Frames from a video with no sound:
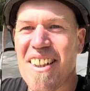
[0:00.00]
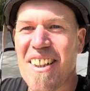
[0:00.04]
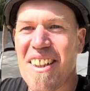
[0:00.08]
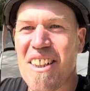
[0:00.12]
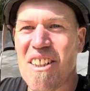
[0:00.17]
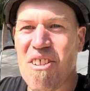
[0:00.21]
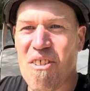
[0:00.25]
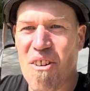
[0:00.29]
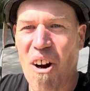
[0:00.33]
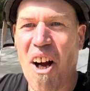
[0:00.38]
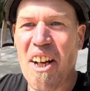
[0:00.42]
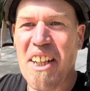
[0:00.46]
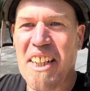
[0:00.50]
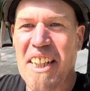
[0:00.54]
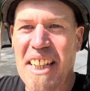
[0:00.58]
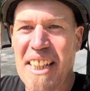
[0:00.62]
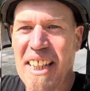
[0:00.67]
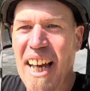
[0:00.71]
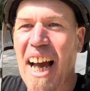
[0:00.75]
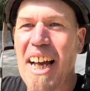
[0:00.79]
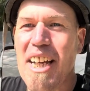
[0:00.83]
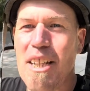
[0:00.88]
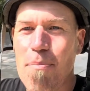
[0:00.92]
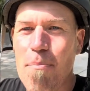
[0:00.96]
Crikey,
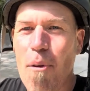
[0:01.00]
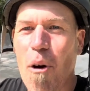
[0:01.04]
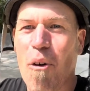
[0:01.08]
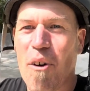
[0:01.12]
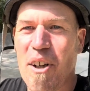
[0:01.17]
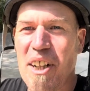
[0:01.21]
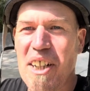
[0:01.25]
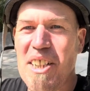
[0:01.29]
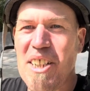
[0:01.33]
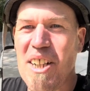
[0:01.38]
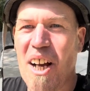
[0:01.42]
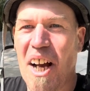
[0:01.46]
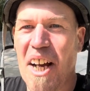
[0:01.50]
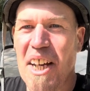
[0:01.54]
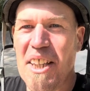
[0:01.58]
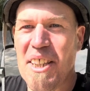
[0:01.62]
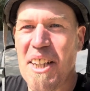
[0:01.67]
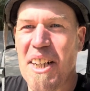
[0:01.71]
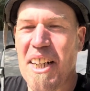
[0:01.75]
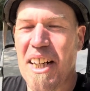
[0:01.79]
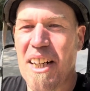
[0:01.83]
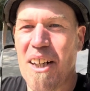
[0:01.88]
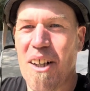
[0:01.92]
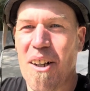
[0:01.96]
that is more exciting
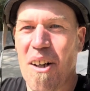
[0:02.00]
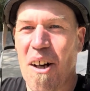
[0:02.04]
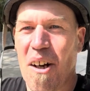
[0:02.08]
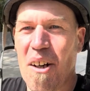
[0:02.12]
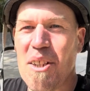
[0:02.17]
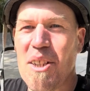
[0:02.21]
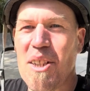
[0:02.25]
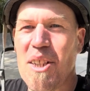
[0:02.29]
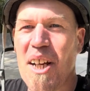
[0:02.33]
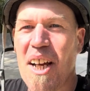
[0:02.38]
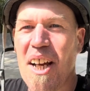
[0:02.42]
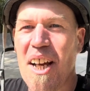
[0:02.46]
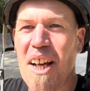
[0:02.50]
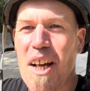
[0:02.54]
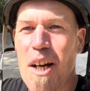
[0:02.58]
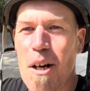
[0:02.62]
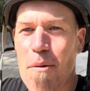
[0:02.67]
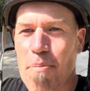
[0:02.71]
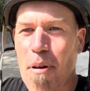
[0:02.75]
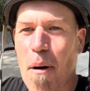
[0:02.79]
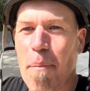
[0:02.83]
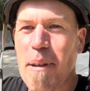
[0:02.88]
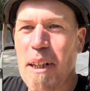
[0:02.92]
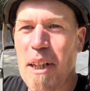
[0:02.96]
than it looks.
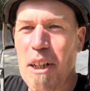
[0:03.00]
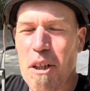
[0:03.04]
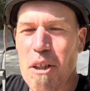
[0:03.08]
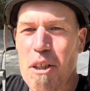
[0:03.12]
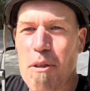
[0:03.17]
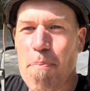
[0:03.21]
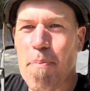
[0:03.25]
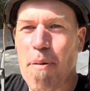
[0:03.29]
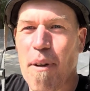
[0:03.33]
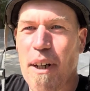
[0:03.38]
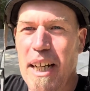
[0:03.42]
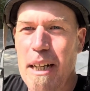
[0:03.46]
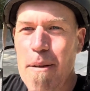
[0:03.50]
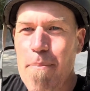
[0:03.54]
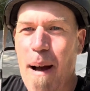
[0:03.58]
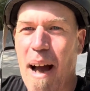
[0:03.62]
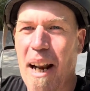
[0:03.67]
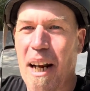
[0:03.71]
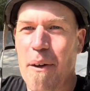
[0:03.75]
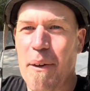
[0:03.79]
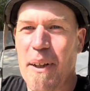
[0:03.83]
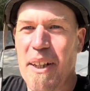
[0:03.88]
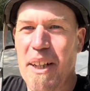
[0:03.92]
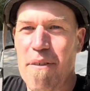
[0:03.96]
Probably looks pretty
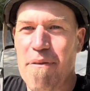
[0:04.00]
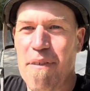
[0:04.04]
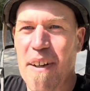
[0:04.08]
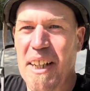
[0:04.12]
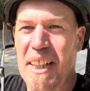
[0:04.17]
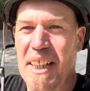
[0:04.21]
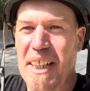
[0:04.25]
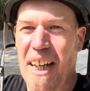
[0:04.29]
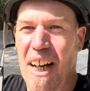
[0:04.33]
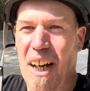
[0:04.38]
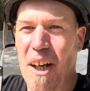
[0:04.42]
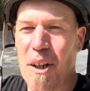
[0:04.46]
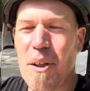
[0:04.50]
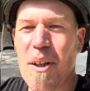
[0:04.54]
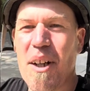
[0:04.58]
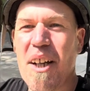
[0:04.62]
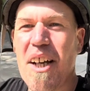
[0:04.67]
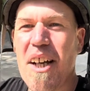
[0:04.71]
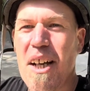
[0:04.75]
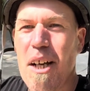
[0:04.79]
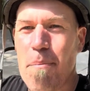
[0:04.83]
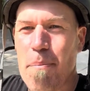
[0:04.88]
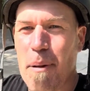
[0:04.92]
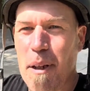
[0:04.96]
mellow in the video,
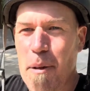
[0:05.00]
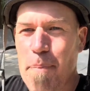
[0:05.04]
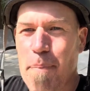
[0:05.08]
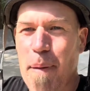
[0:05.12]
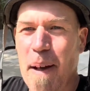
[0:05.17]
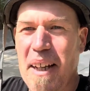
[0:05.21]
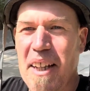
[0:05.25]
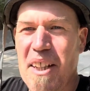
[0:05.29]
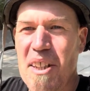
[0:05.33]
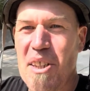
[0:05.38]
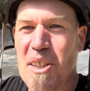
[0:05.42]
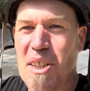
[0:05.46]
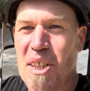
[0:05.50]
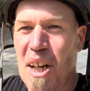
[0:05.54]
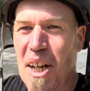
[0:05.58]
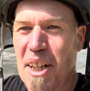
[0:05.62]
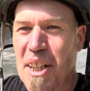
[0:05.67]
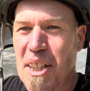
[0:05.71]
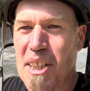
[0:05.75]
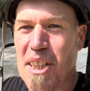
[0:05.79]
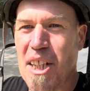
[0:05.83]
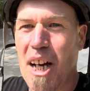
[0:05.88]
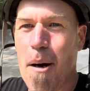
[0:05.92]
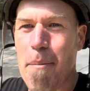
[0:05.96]
but the big concern
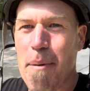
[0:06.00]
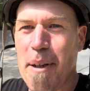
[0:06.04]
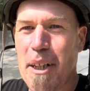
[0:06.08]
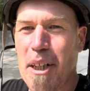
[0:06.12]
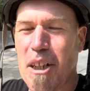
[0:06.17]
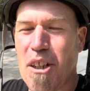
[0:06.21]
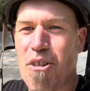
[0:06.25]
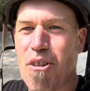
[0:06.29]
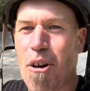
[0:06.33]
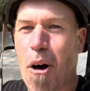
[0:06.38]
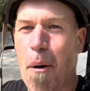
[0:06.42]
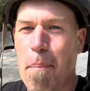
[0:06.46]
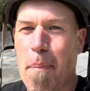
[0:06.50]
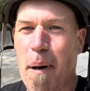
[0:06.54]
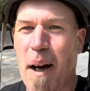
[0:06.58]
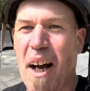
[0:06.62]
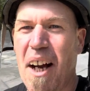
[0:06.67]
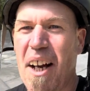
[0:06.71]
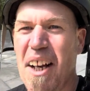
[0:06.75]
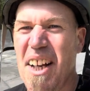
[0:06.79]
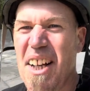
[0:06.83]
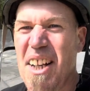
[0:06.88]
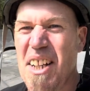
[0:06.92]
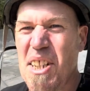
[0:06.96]
is coming a cropper,
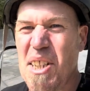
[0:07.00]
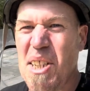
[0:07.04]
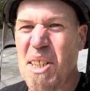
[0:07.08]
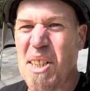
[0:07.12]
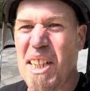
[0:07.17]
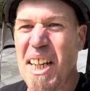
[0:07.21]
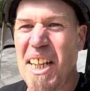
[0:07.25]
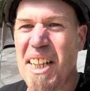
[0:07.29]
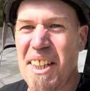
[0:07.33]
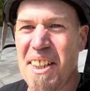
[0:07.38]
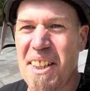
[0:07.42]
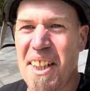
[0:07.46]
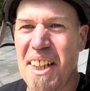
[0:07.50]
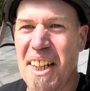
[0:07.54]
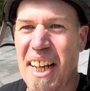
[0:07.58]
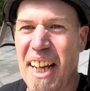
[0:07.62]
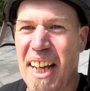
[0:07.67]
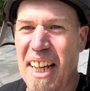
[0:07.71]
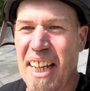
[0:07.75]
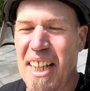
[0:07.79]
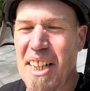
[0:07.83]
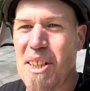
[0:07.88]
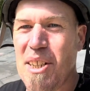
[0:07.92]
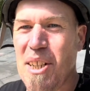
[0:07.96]
skinning the
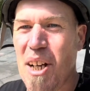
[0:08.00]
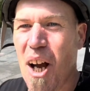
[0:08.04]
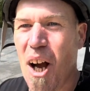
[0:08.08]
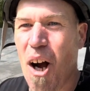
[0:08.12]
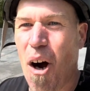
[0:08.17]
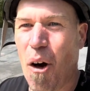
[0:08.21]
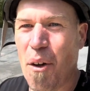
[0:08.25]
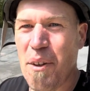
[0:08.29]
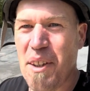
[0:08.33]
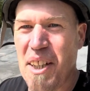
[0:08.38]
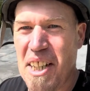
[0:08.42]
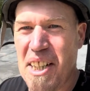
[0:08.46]
knees on this